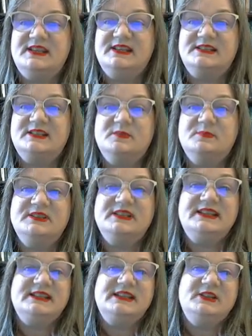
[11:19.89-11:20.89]
it is
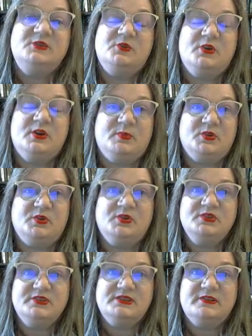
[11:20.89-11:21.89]
completely normal
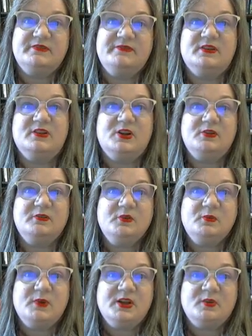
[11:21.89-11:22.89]
to feel
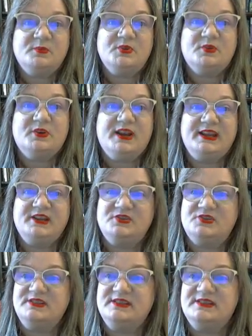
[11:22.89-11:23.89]
overwhelmed or
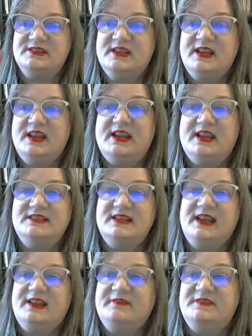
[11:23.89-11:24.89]
anxious and to
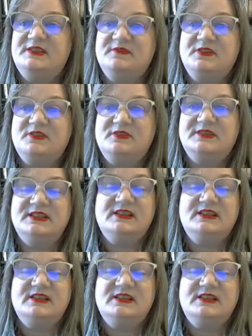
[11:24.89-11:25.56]
have difficulty